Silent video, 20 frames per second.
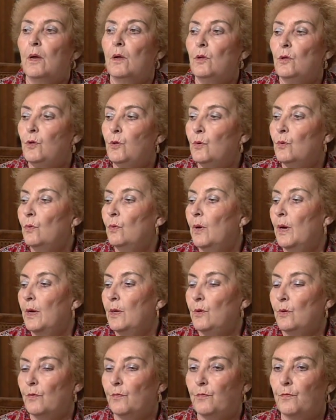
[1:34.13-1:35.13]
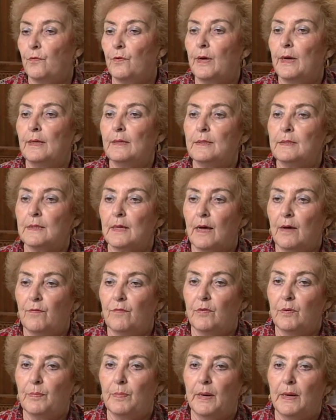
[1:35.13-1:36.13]
You and your friends,
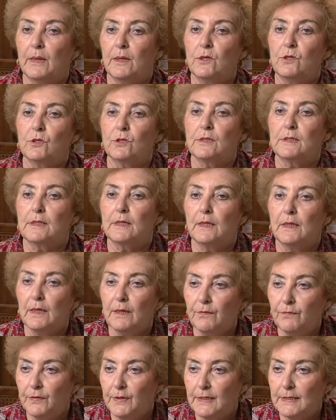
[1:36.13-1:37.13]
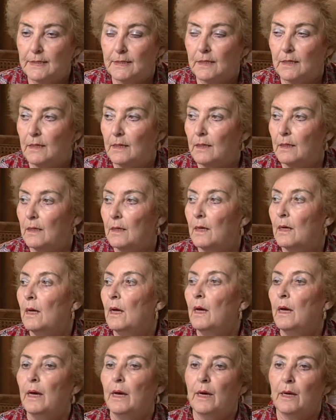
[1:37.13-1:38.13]
everybody, just leave the city
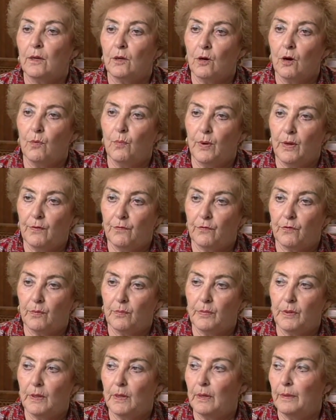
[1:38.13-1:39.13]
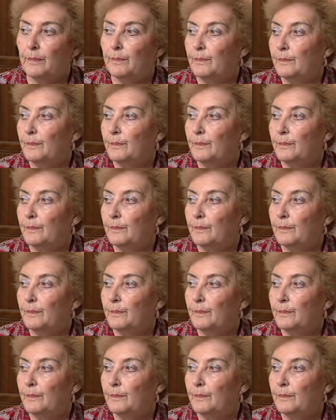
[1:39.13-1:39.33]
and go away from here.